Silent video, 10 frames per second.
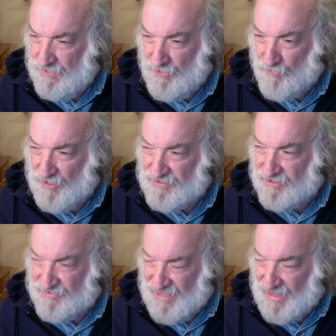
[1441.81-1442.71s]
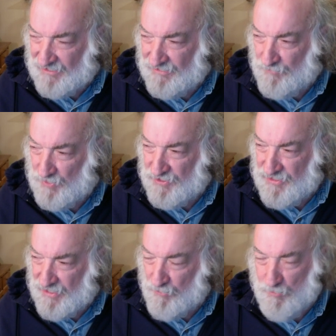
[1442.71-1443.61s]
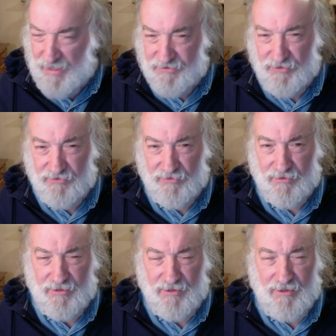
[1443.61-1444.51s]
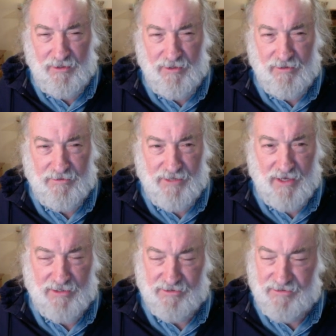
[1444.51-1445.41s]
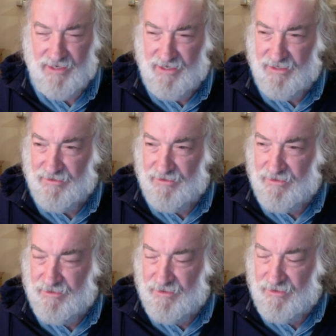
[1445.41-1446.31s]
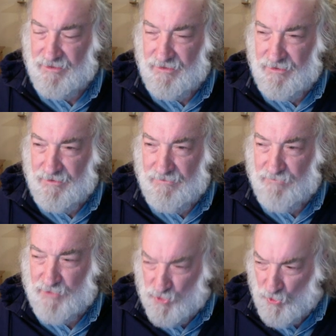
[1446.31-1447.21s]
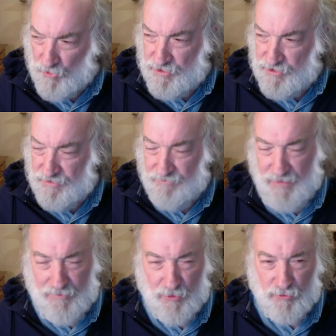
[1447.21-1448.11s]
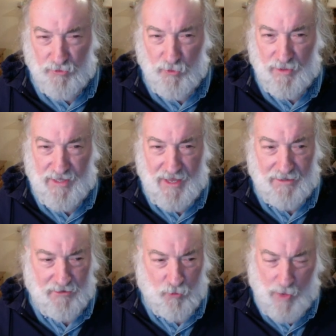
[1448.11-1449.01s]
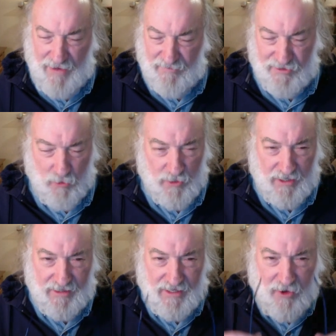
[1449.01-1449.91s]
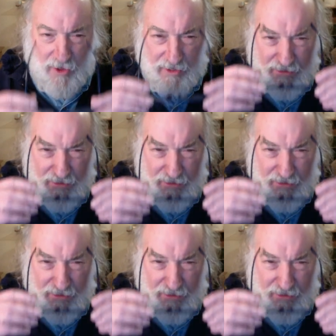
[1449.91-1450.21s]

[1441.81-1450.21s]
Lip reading: You know, that's exactly what the necromancer does. And the church, people are doing that. Grave soaking, they call